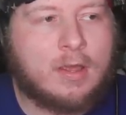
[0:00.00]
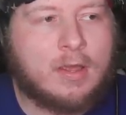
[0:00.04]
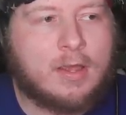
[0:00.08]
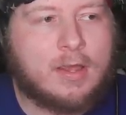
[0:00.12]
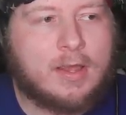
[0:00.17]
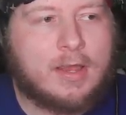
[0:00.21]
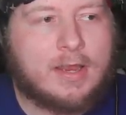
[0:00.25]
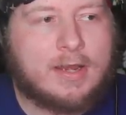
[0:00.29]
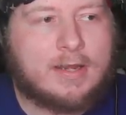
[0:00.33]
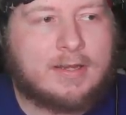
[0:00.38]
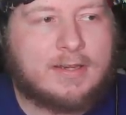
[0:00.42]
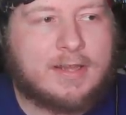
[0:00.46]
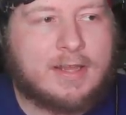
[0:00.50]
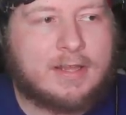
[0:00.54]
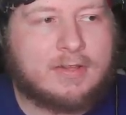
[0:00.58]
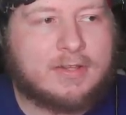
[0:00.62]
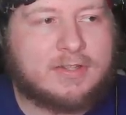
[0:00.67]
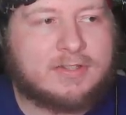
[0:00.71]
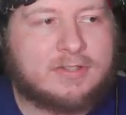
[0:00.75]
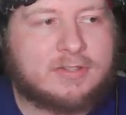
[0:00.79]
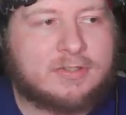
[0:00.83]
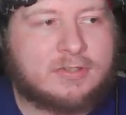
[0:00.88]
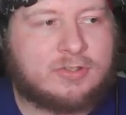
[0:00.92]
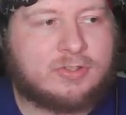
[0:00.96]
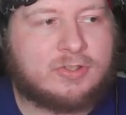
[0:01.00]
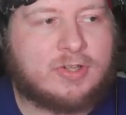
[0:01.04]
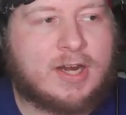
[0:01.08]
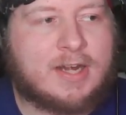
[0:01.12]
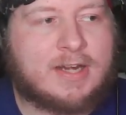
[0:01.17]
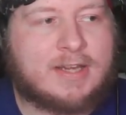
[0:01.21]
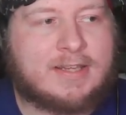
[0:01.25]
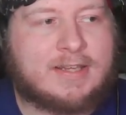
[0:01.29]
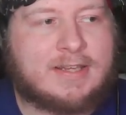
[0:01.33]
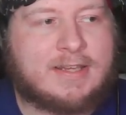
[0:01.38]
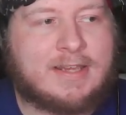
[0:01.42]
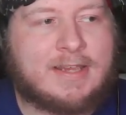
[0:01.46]
And yeah, let's just try to
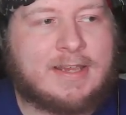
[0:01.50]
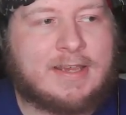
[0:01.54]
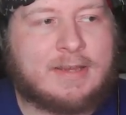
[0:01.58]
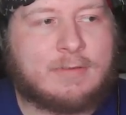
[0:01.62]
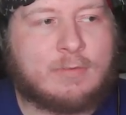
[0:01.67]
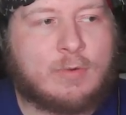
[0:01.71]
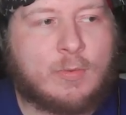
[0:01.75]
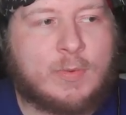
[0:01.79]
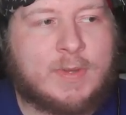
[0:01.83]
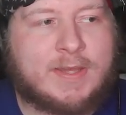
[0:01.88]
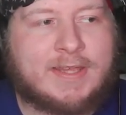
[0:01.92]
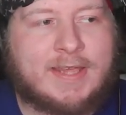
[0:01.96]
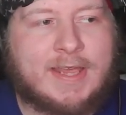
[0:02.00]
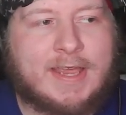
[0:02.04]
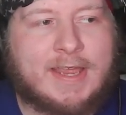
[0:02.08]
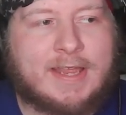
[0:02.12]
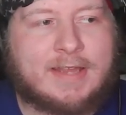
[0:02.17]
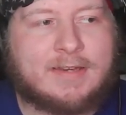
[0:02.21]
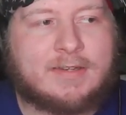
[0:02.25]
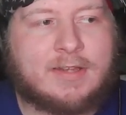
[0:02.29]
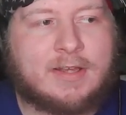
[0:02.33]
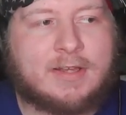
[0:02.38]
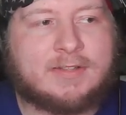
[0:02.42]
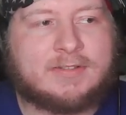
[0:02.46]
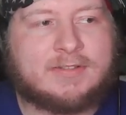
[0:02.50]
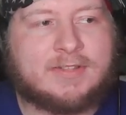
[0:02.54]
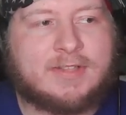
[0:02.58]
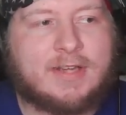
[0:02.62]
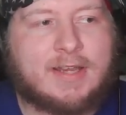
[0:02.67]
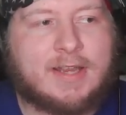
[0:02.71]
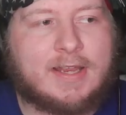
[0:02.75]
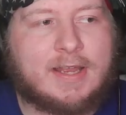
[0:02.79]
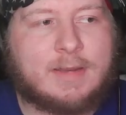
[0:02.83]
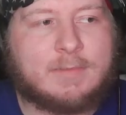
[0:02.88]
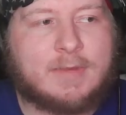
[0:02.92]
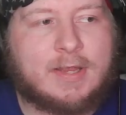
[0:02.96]
get what we can done
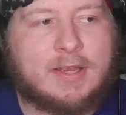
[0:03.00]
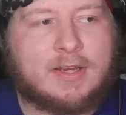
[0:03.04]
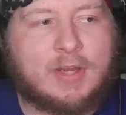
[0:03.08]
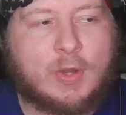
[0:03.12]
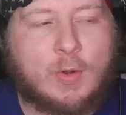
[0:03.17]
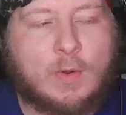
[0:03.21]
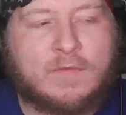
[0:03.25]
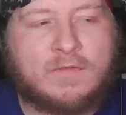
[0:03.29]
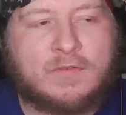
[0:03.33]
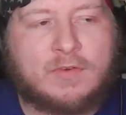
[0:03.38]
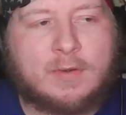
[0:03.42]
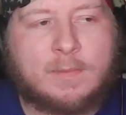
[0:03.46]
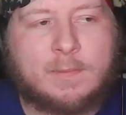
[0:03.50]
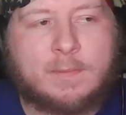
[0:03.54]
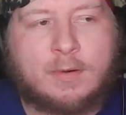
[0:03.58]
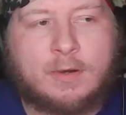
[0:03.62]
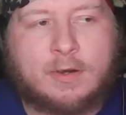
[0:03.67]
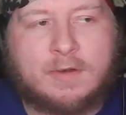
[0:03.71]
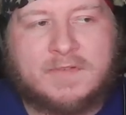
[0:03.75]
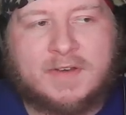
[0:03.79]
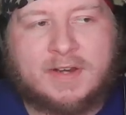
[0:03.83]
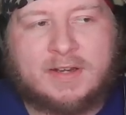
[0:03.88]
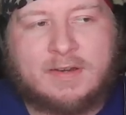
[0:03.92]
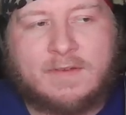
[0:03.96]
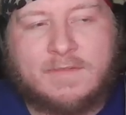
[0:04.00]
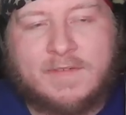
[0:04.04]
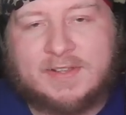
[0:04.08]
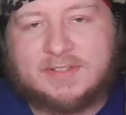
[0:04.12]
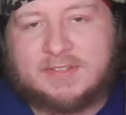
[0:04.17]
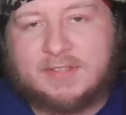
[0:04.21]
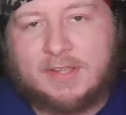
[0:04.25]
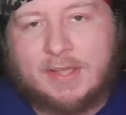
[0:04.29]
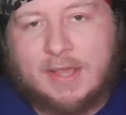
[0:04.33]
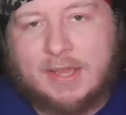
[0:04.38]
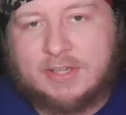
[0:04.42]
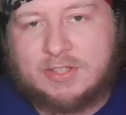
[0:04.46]
today. I'm not going for a perfect
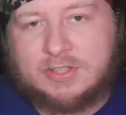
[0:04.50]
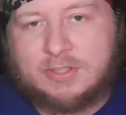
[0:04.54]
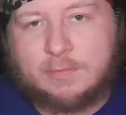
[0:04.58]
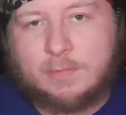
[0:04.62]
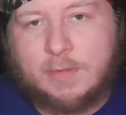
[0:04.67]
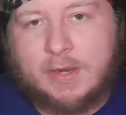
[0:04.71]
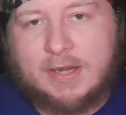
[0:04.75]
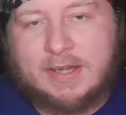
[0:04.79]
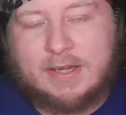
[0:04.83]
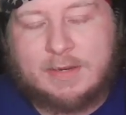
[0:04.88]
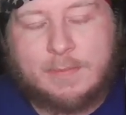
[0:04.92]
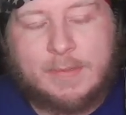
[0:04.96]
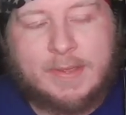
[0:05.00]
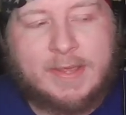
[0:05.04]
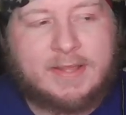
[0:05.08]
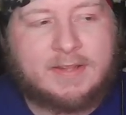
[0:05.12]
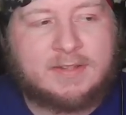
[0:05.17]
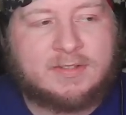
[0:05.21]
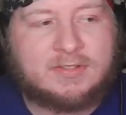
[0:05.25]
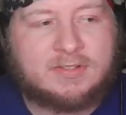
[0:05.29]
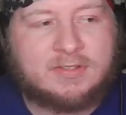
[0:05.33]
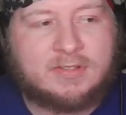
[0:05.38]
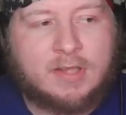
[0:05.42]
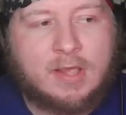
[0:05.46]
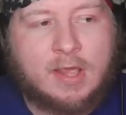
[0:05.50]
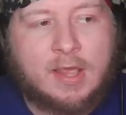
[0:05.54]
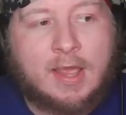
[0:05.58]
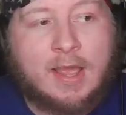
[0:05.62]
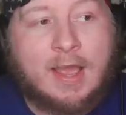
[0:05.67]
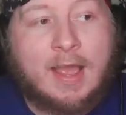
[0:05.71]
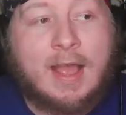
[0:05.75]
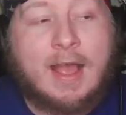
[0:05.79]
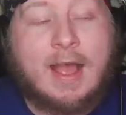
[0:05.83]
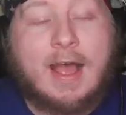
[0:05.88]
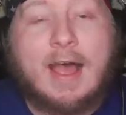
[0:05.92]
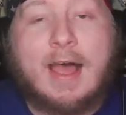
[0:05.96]
investigation by any means.
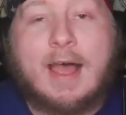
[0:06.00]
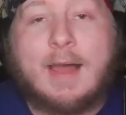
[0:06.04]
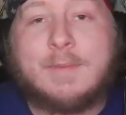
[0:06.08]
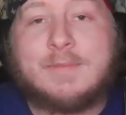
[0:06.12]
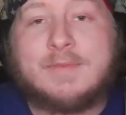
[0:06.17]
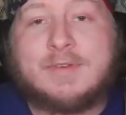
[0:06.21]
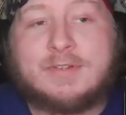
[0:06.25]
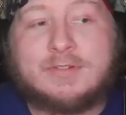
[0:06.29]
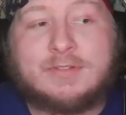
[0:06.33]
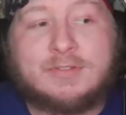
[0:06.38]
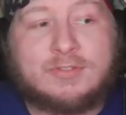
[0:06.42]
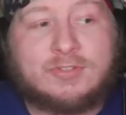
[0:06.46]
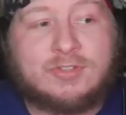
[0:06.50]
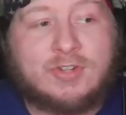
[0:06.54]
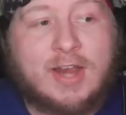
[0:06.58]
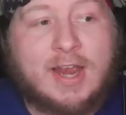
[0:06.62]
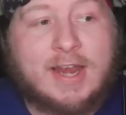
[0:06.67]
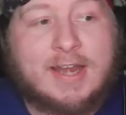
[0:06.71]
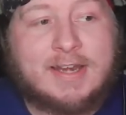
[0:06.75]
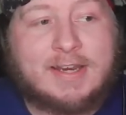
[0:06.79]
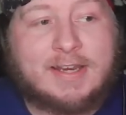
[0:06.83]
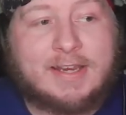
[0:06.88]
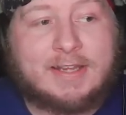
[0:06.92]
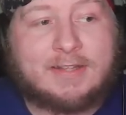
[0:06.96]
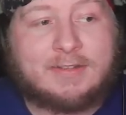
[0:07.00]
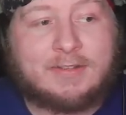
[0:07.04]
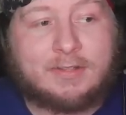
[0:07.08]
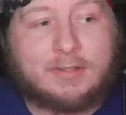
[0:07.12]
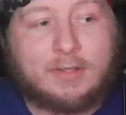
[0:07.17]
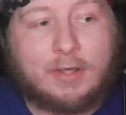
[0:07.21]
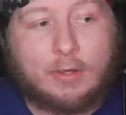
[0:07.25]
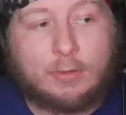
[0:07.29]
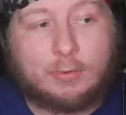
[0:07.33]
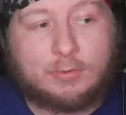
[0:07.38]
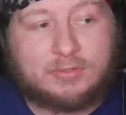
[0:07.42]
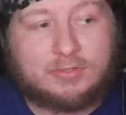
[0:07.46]
I'm just trying to get the
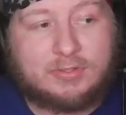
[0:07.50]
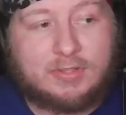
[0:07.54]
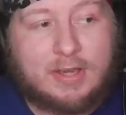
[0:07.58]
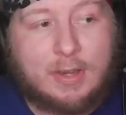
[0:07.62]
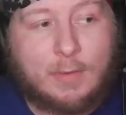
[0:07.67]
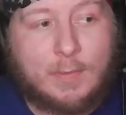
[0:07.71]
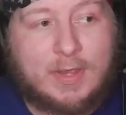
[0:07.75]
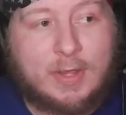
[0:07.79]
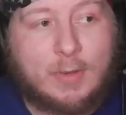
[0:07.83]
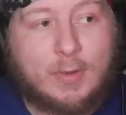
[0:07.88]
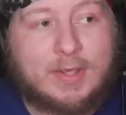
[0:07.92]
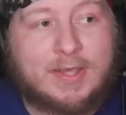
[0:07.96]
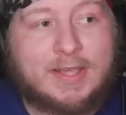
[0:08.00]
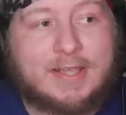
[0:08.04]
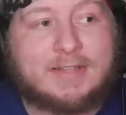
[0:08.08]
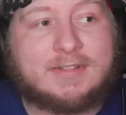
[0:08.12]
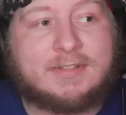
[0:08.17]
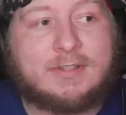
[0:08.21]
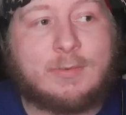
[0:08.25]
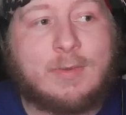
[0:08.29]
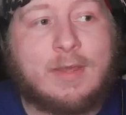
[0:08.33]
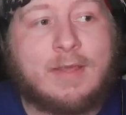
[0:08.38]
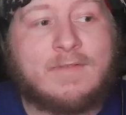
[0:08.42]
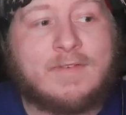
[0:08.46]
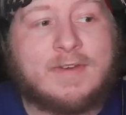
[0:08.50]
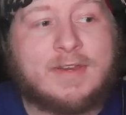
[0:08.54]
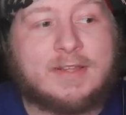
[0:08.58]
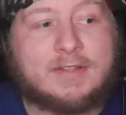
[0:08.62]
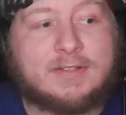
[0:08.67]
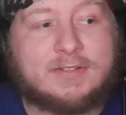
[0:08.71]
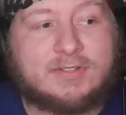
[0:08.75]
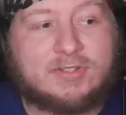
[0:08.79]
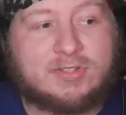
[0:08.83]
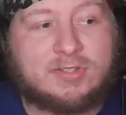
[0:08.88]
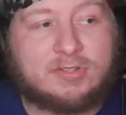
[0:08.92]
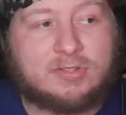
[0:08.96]
ghost, and we only get 2
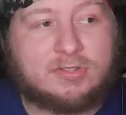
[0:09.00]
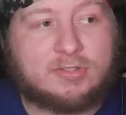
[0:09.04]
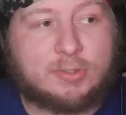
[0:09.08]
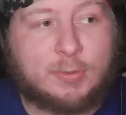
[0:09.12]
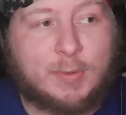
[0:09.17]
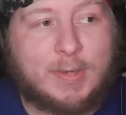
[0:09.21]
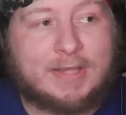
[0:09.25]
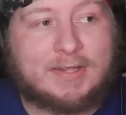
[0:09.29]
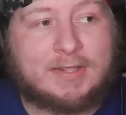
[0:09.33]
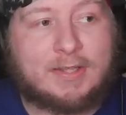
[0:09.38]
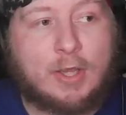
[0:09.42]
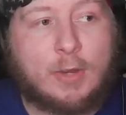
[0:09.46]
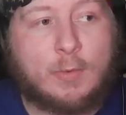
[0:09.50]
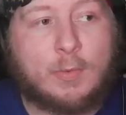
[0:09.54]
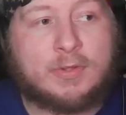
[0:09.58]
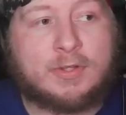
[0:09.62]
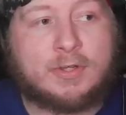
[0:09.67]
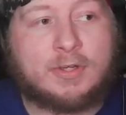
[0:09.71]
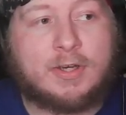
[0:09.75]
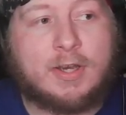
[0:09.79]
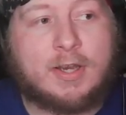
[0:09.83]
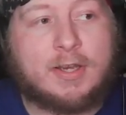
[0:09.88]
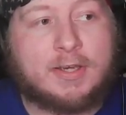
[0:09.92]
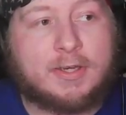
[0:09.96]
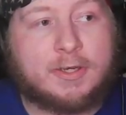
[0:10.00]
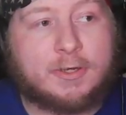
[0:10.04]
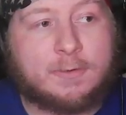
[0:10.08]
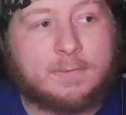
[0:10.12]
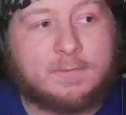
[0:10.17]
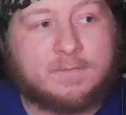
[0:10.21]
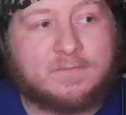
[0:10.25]
evidence, so we get to go with our gut here.